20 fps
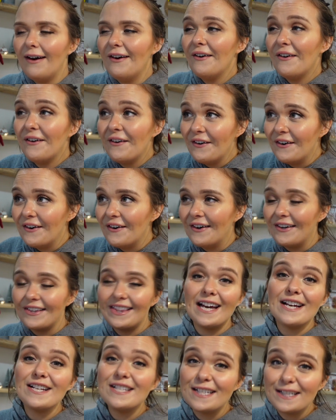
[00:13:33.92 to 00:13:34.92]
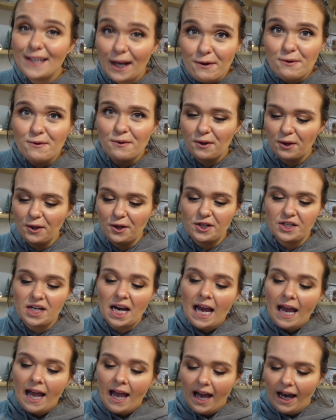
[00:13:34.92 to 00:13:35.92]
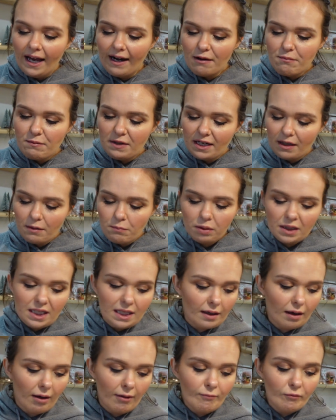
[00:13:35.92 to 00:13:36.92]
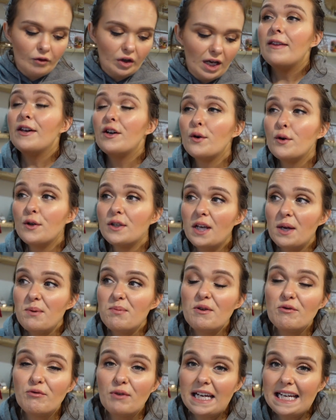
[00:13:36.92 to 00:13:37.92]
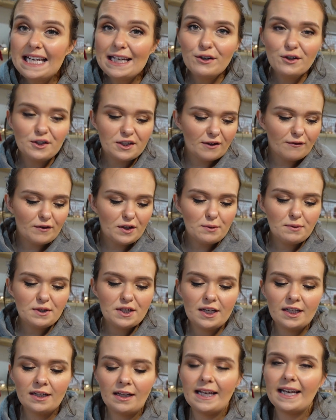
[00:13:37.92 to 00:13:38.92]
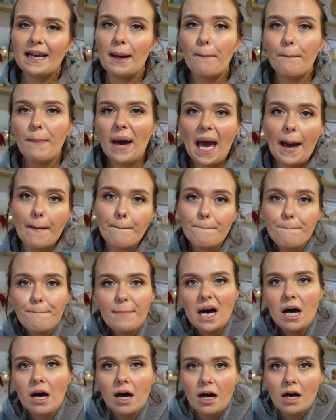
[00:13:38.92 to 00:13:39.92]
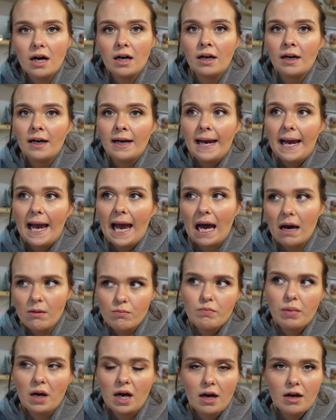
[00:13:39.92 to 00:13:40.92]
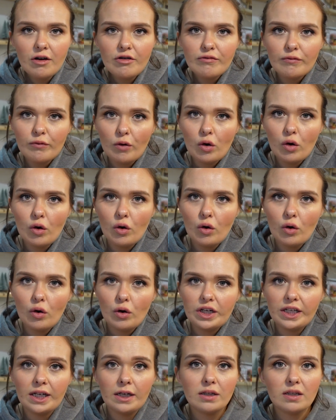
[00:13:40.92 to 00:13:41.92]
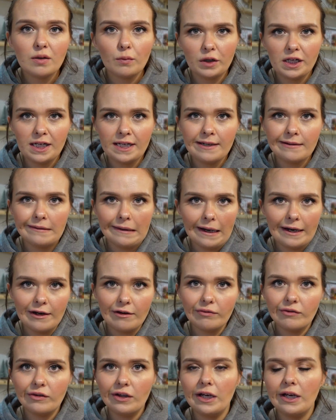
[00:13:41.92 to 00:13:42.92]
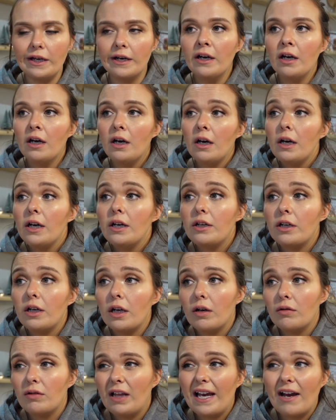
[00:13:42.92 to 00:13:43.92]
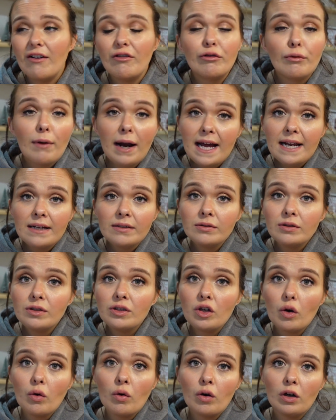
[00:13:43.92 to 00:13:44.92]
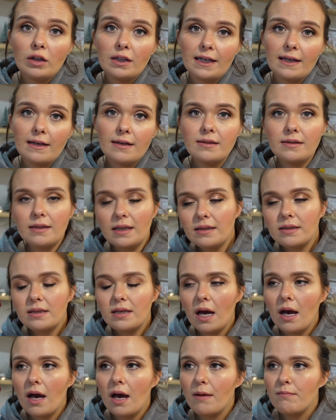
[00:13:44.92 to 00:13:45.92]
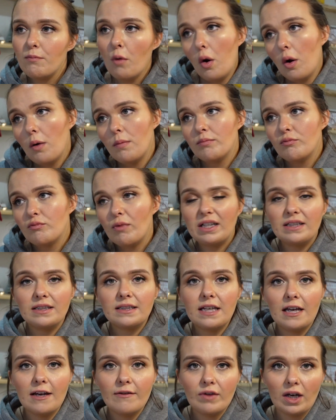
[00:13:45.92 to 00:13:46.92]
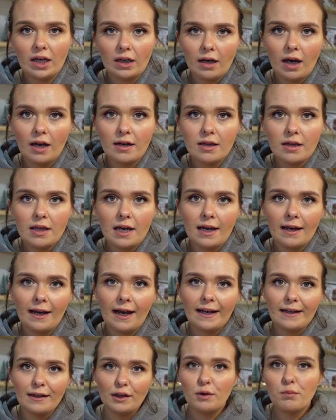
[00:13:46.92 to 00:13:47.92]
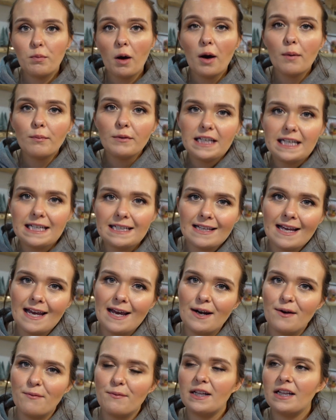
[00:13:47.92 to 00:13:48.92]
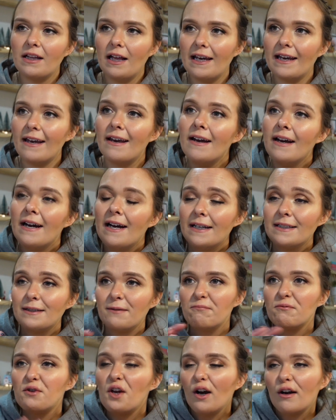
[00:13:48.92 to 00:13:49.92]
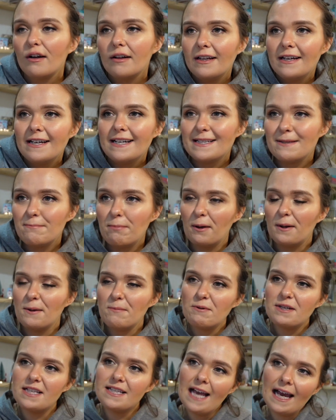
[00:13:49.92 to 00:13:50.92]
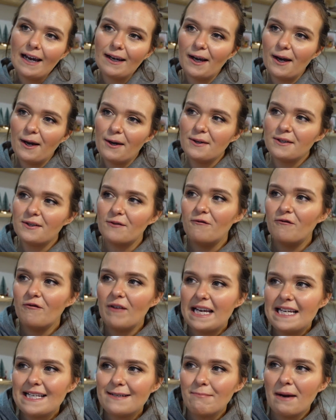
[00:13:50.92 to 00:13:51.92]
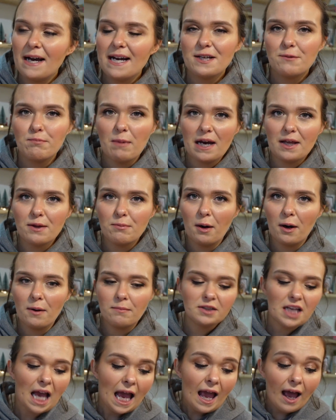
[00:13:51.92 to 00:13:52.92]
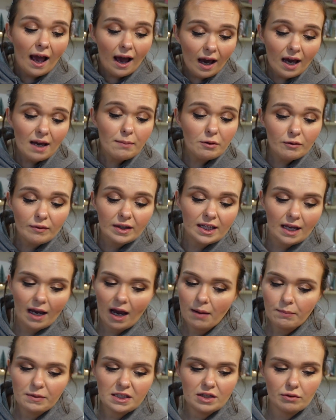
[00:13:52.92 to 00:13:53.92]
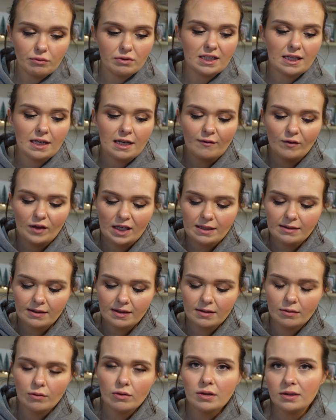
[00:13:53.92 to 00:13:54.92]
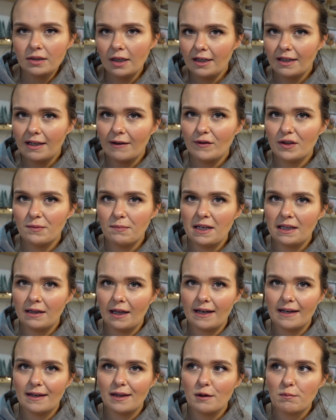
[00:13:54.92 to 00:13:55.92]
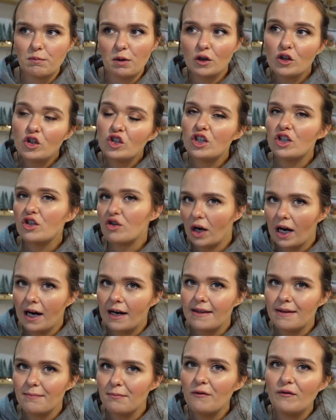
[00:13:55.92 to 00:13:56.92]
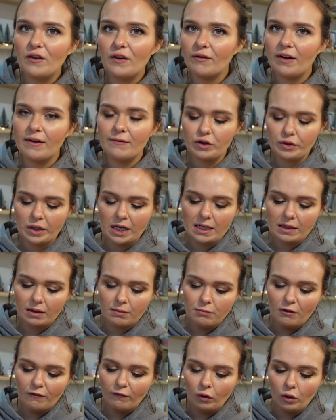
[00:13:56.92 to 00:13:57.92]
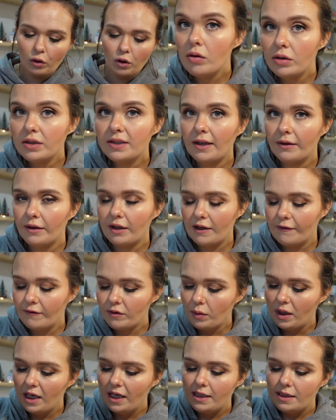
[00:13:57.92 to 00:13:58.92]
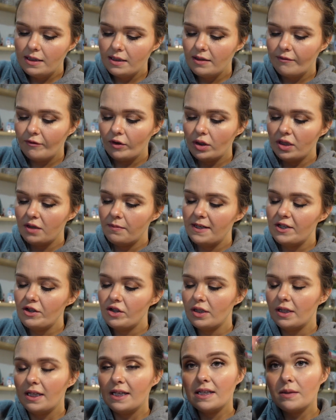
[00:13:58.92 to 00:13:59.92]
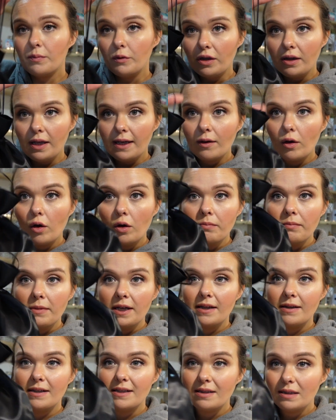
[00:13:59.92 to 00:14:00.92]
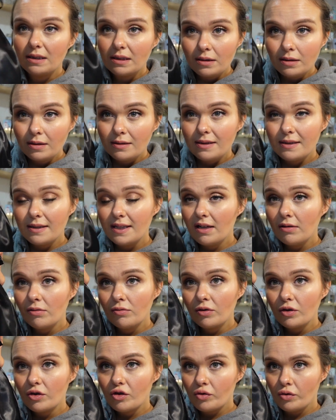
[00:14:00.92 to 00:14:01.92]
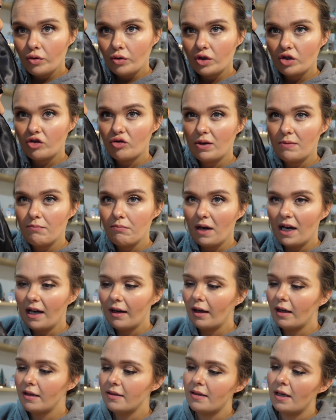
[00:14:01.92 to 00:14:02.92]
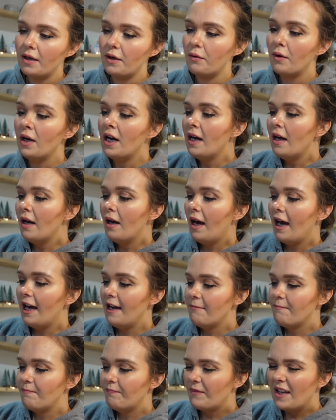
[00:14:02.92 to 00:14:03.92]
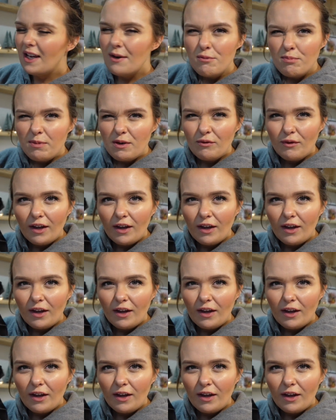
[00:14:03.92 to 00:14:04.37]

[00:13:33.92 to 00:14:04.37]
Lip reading: Oh, they're so good. And I've been a complete convert. They'd also be really good if you were doing like a hamper for, you know, someone in your life that, you know, like a friend or like sister, mom, relative, that kind of thing. And you could pop these in with like some chocolates, a bottle of Prosecco, some face masks, bath bombs. I'd be really happy to receive these because it also gives me like the push to try them if you've never tried them before. Also gift wise, I forgot to mention this, but they come in this little silk drawstring bag. So it would be